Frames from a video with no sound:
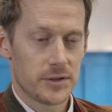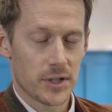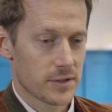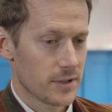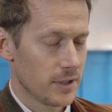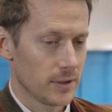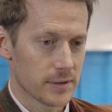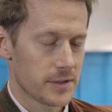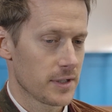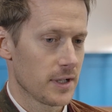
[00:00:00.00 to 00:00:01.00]
just
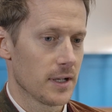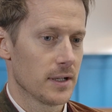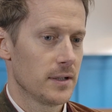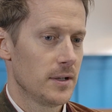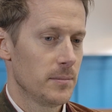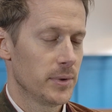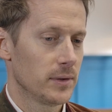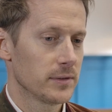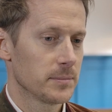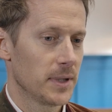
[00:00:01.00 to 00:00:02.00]
culture, but
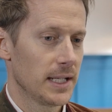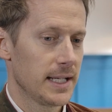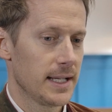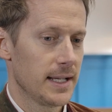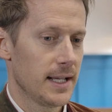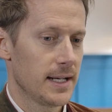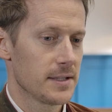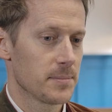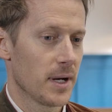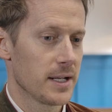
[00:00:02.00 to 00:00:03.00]
ultimately it
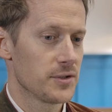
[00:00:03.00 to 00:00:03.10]
is my